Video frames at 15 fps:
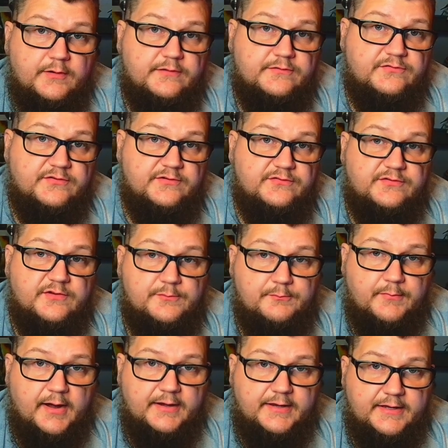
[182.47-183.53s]
want to see
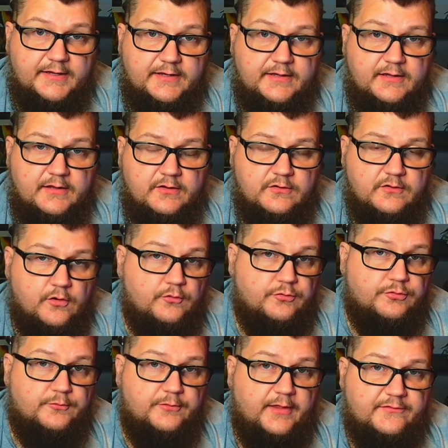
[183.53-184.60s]
somebody go
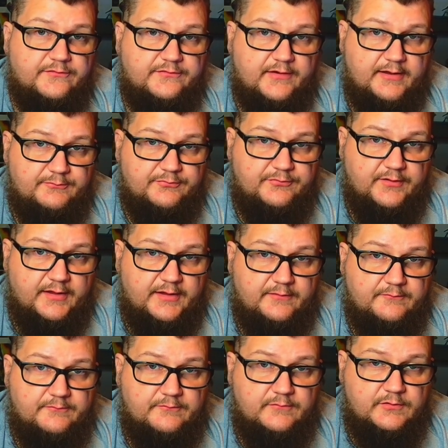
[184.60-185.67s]
through that same thing.
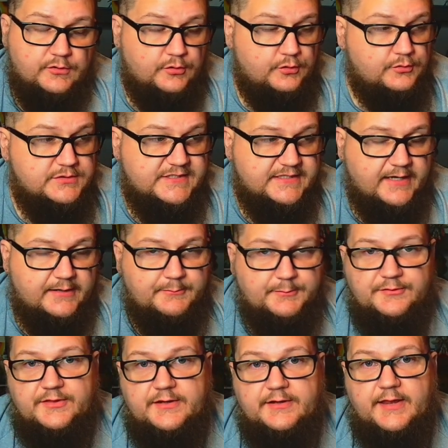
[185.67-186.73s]
Losing
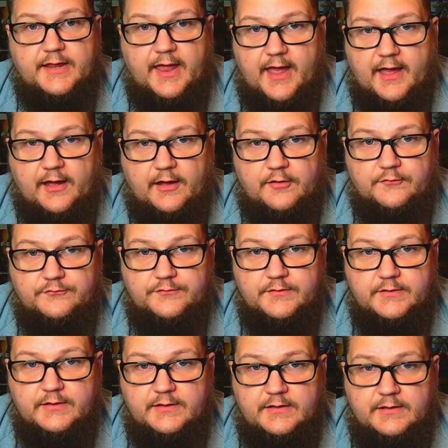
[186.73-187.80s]
everything they have.
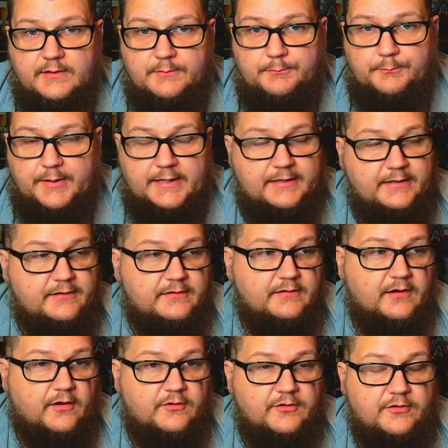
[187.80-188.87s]

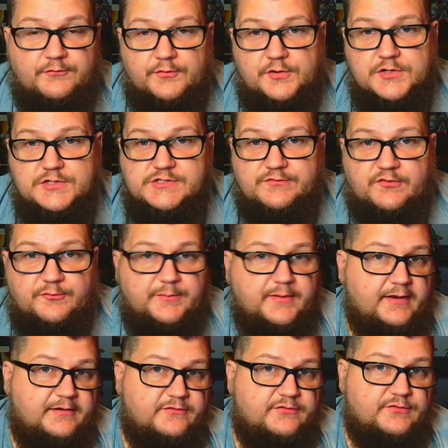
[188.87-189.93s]
Being on the verge of
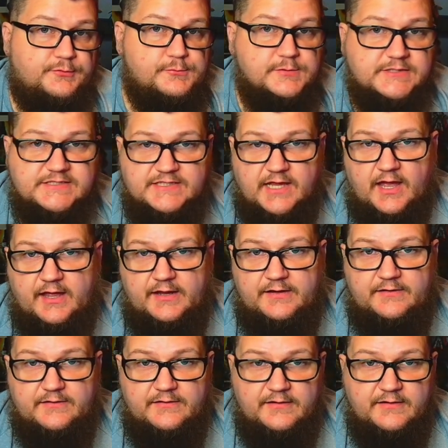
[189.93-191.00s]
committing
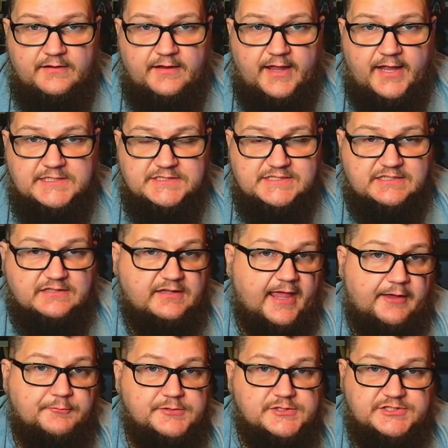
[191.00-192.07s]
suicide and just
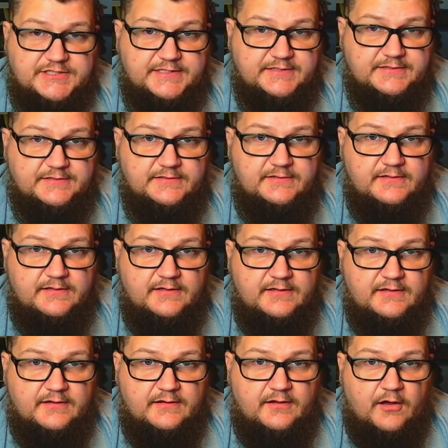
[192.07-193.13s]
languishing,
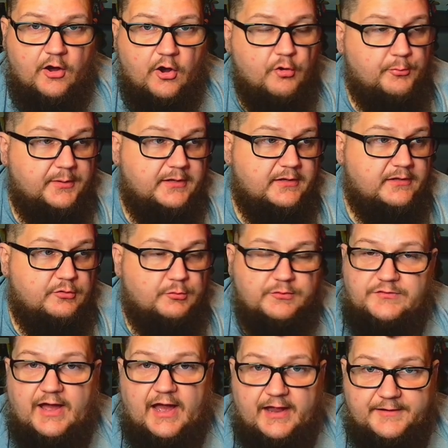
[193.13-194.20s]
hoping you
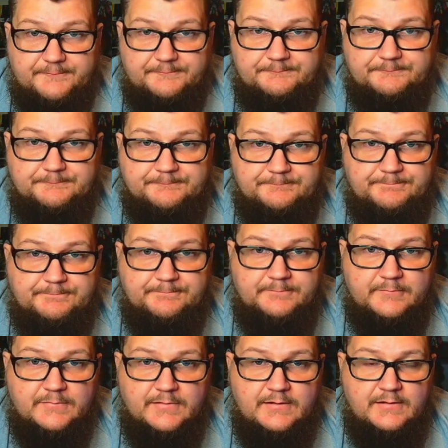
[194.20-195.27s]
will die.
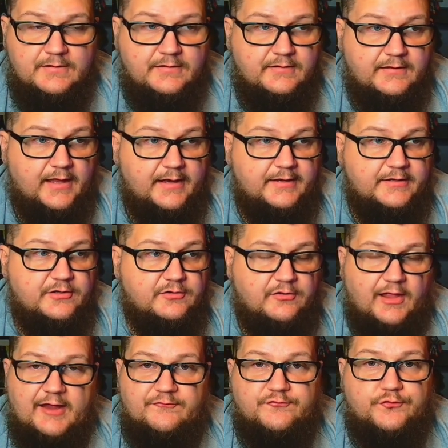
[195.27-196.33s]
Getting your
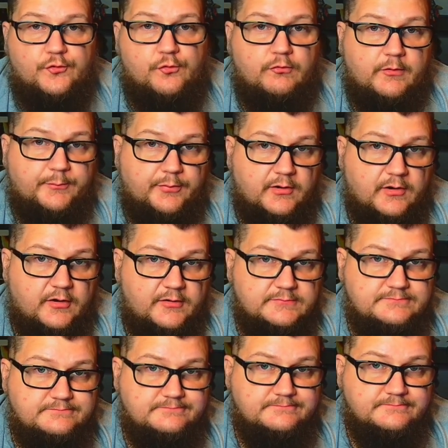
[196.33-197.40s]
life tore apart.